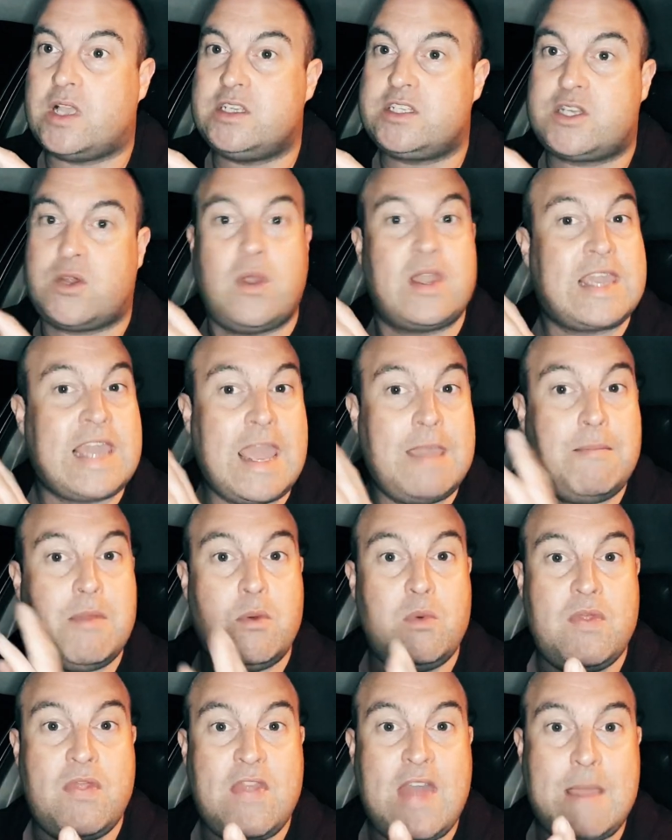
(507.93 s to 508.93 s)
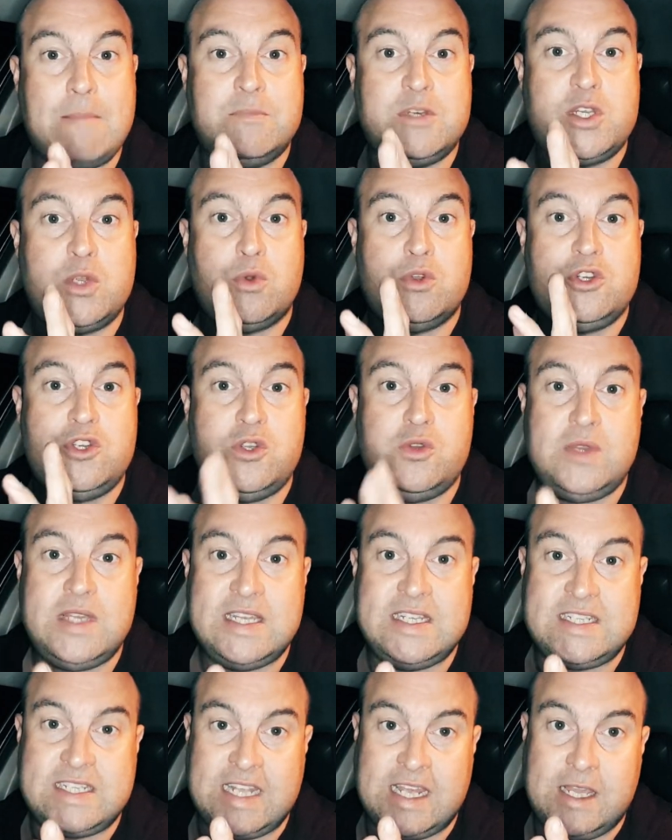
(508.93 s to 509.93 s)
So I came up with them two on New
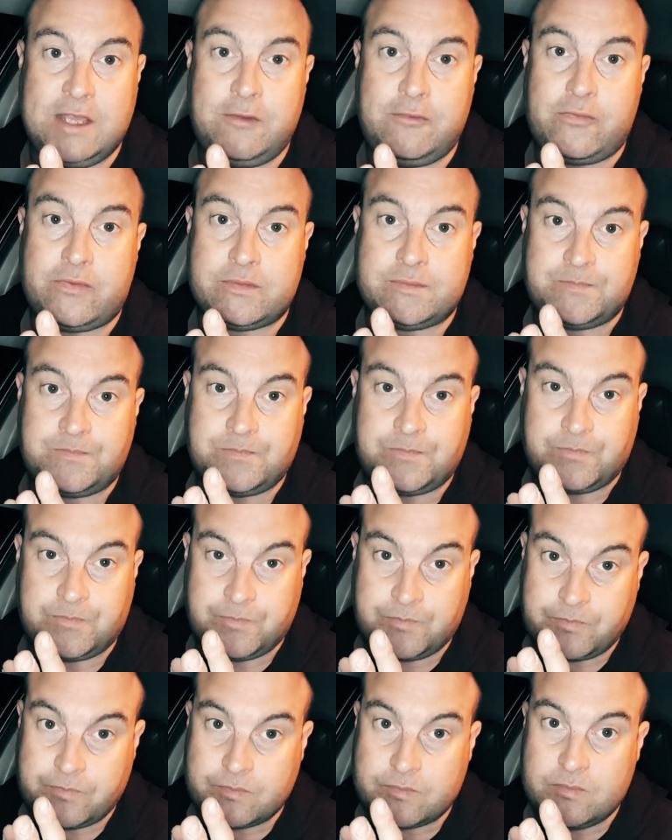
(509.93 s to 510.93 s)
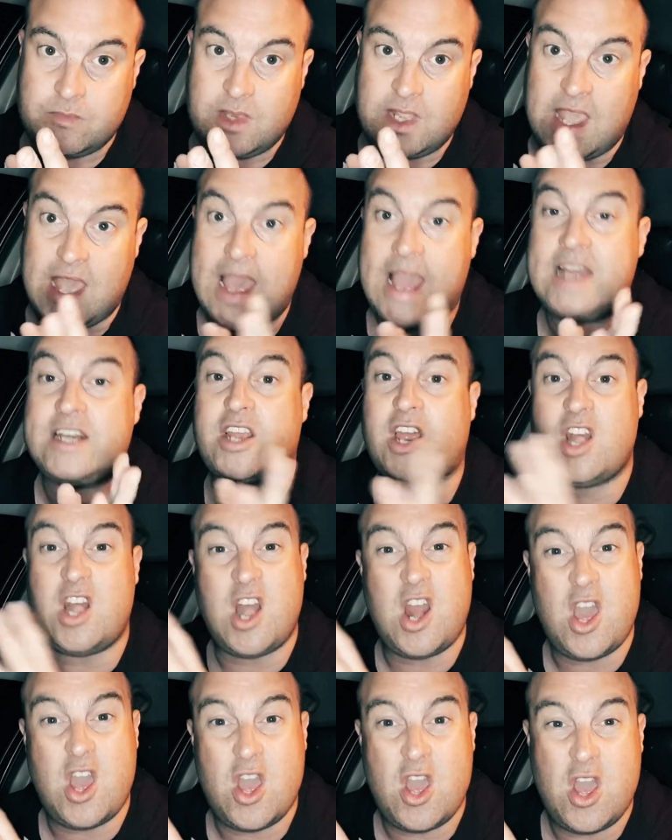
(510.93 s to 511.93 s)
Year's Eve, and I
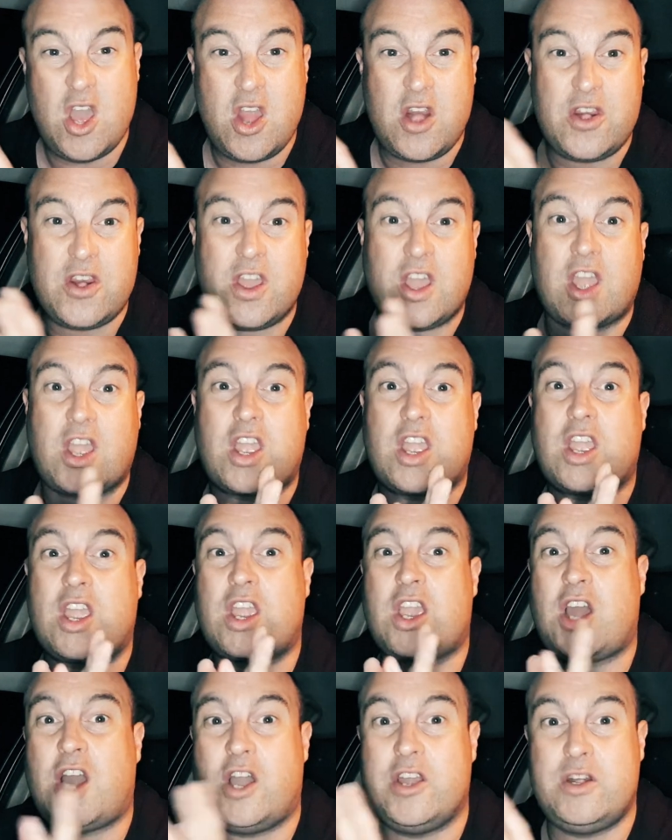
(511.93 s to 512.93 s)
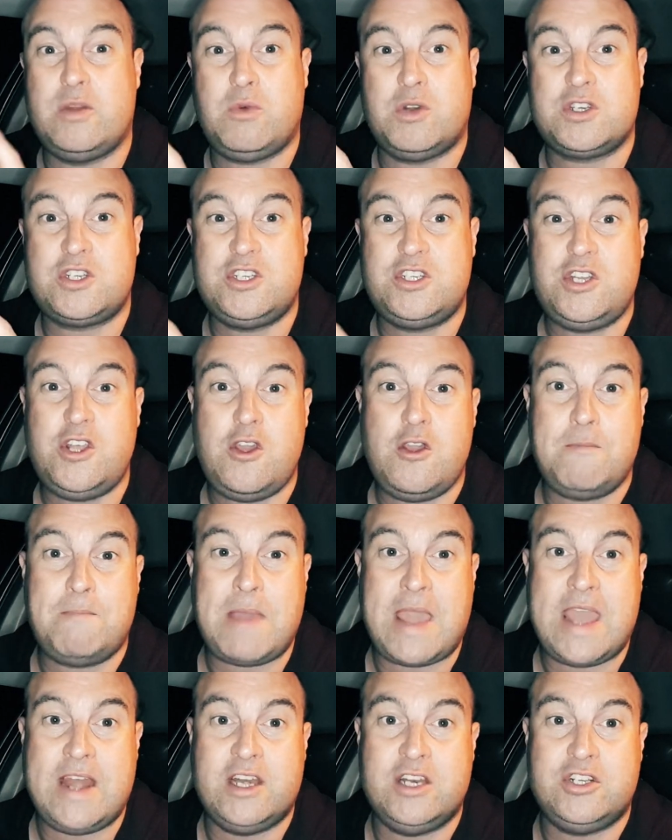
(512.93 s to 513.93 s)
learned kind of what to do.
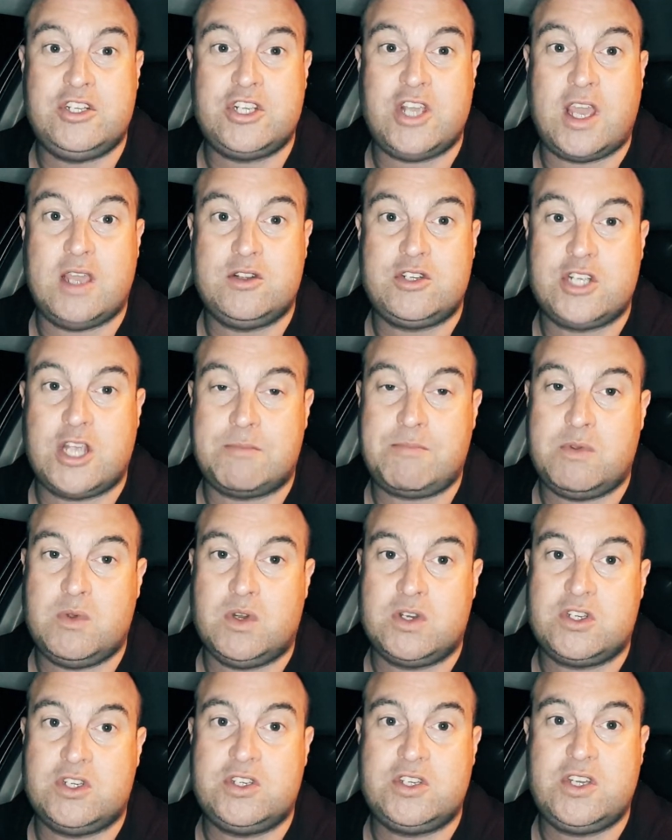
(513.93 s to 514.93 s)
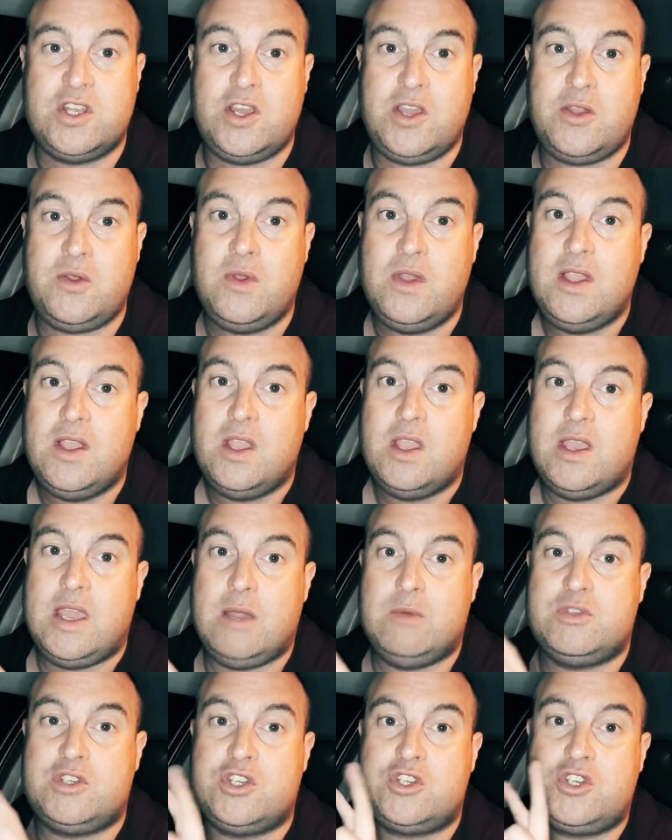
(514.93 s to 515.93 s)
Ben and Joe showed me what to do.
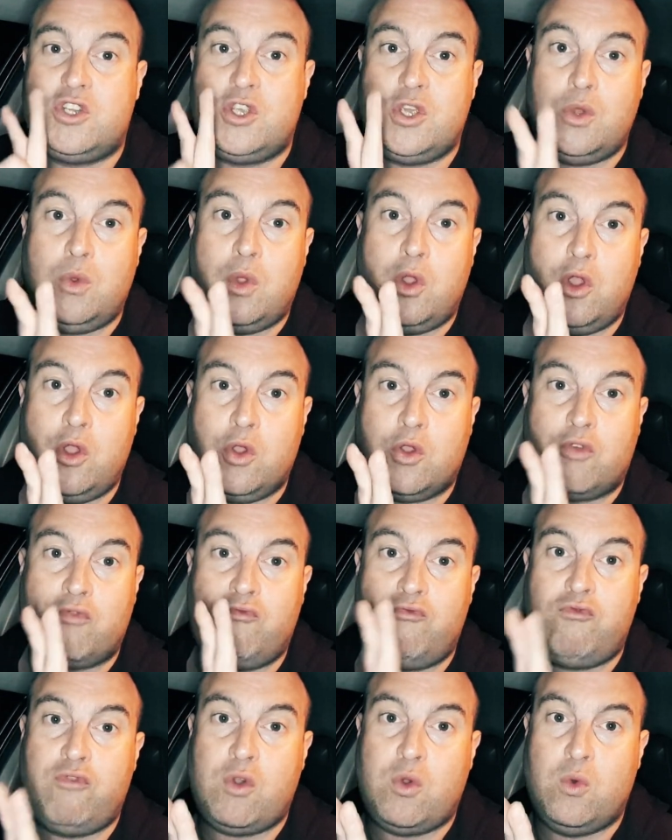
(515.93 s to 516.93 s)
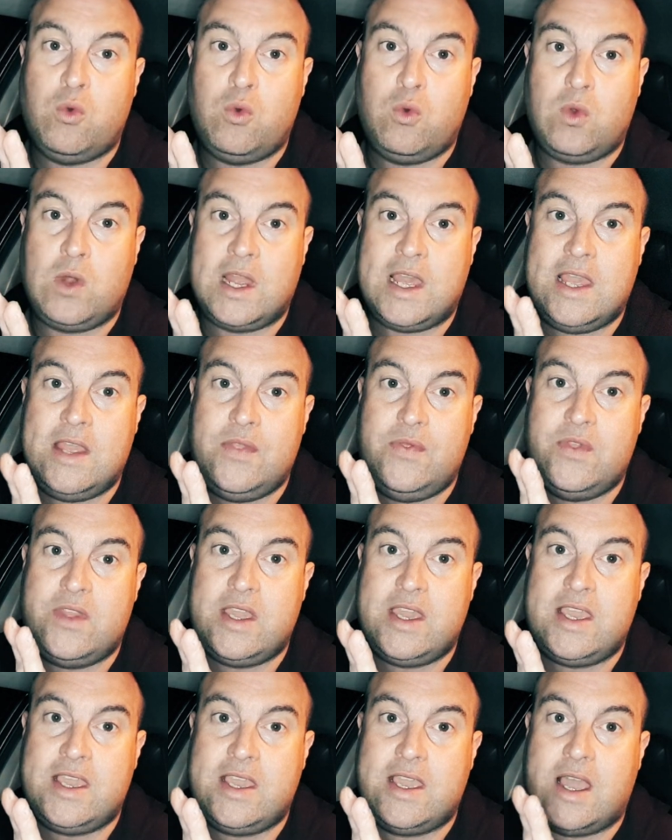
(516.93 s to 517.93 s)
It was a 2-hook rule in
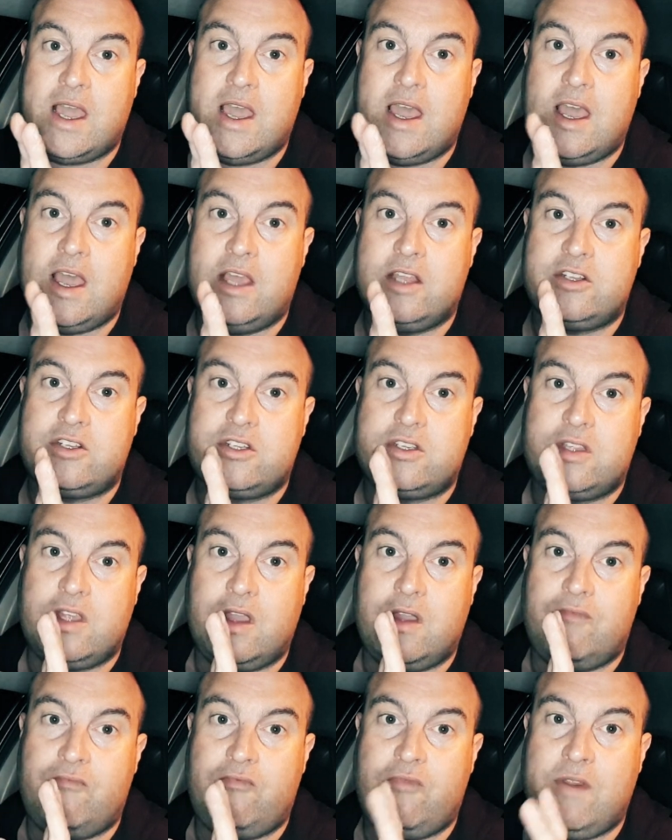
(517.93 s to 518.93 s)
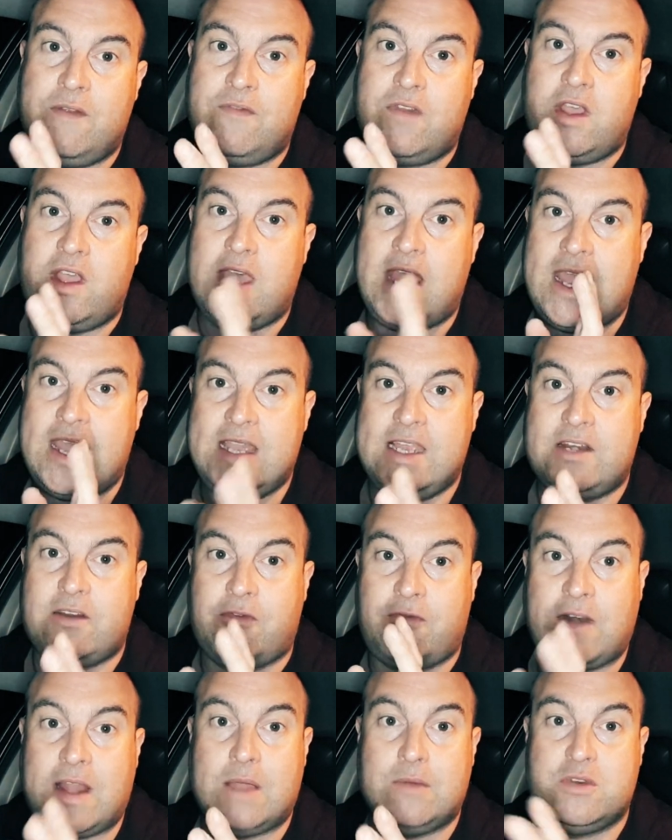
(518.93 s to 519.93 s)
the River Adur
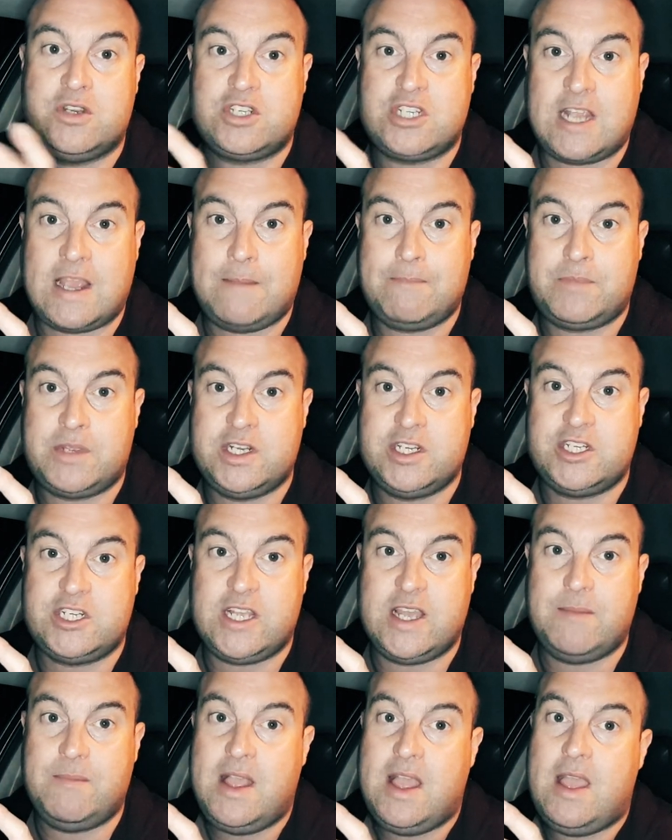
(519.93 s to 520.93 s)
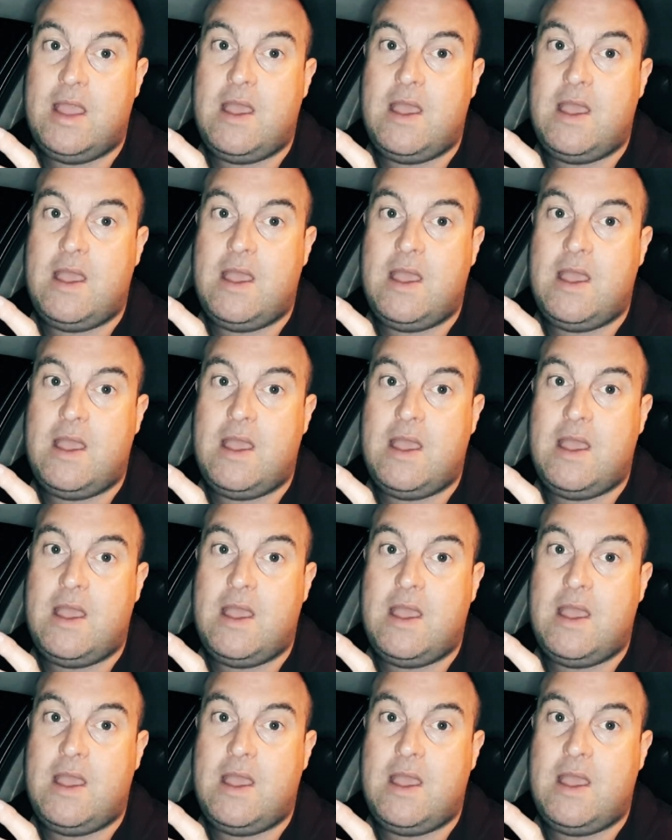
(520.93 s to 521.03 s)
Flounder Championship.